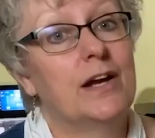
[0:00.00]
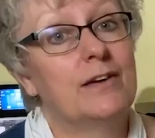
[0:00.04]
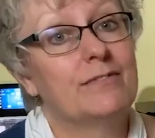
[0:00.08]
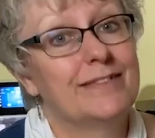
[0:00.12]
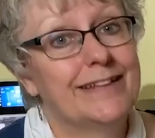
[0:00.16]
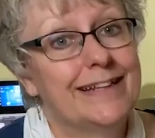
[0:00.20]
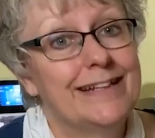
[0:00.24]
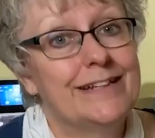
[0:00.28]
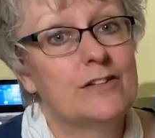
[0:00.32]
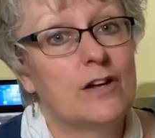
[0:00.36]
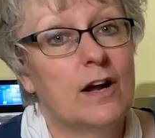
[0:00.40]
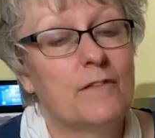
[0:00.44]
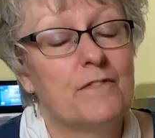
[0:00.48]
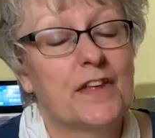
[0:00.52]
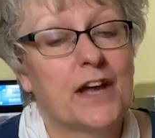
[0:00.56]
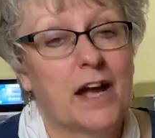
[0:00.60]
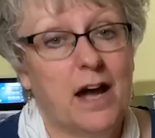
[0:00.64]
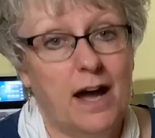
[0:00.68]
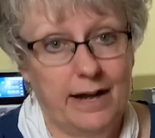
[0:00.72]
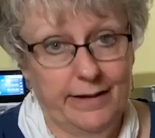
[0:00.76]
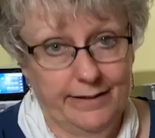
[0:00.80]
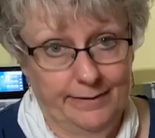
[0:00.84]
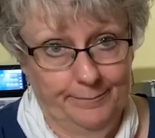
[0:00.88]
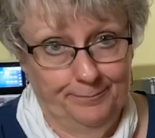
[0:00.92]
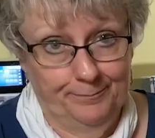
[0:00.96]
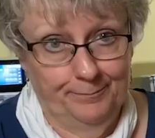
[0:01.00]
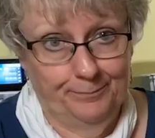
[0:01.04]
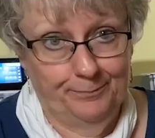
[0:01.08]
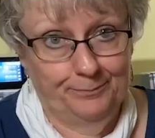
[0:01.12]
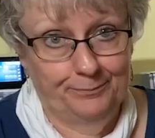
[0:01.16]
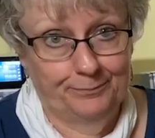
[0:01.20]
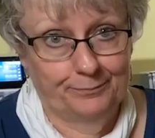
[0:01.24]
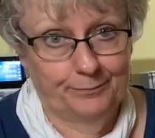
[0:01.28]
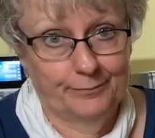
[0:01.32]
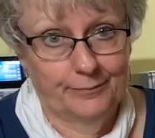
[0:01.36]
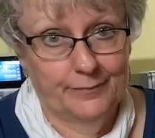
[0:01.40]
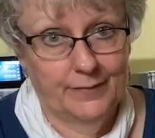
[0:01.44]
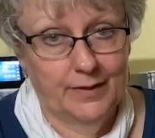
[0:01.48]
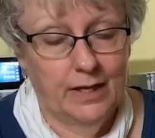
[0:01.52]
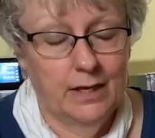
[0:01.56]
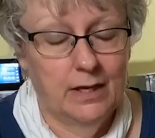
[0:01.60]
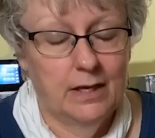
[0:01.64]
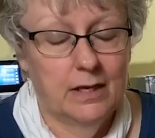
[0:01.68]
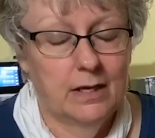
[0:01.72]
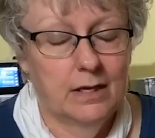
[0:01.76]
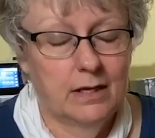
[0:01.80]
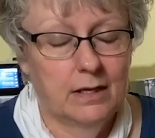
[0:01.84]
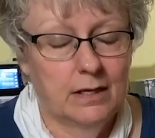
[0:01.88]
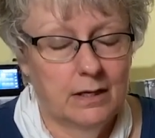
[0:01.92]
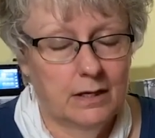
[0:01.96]
You have lint off the cotton.
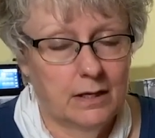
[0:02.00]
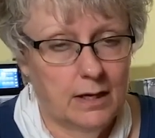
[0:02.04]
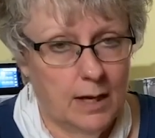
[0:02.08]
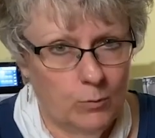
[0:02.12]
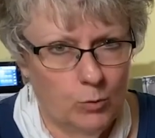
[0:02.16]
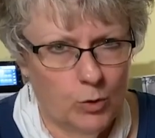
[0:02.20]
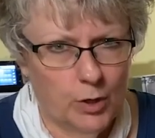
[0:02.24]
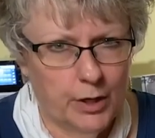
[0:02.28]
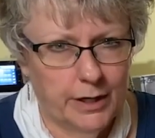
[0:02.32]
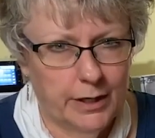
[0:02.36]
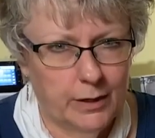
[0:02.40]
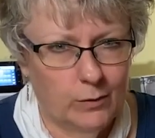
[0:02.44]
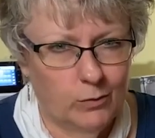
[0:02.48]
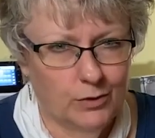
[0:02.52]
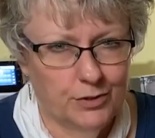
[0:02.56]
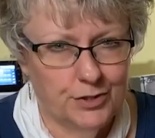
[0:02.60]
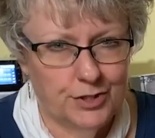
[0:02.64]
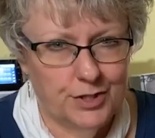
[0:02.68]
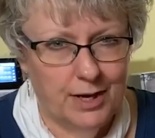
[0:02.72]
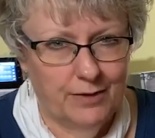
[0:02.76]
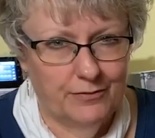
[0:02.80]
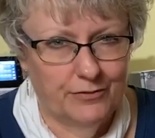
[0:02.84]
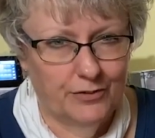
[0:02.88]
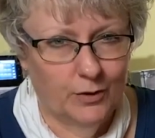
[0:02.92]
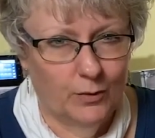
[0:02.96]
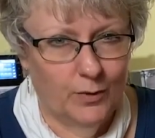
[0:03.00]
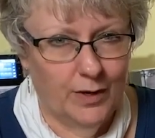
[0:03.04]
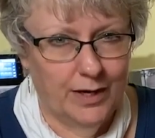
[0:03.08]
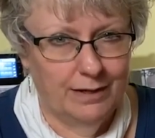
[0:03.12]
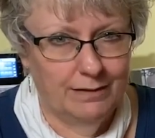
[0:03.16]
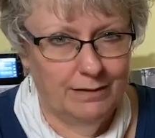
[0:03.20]
Come work in a quilt shop for a